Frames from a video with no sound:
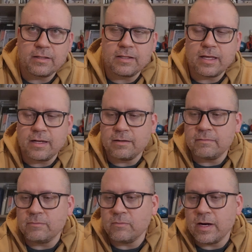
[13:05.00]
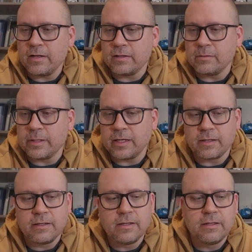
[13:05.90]
that that had writing on the back.
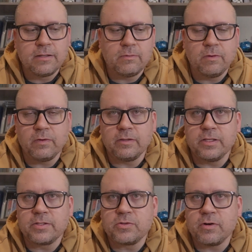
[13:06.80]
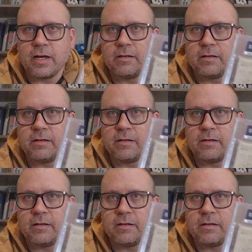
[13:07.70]
Whoever had this tried